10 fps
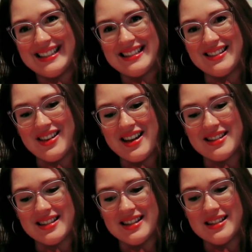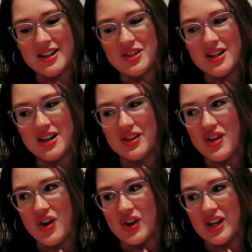that's a lot. It's actually kind of
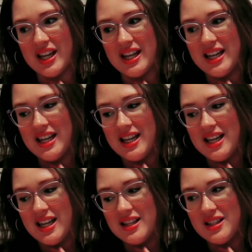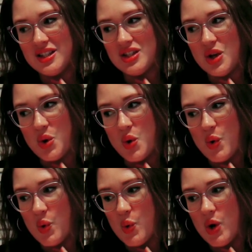long.
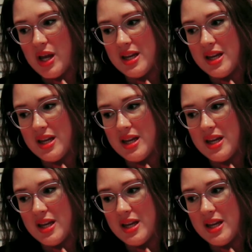So